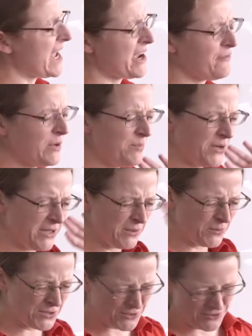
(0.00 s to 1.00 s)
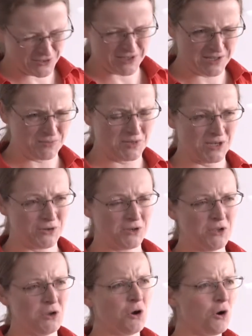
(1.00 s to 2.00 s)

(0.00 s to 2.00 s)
everybody was talking about,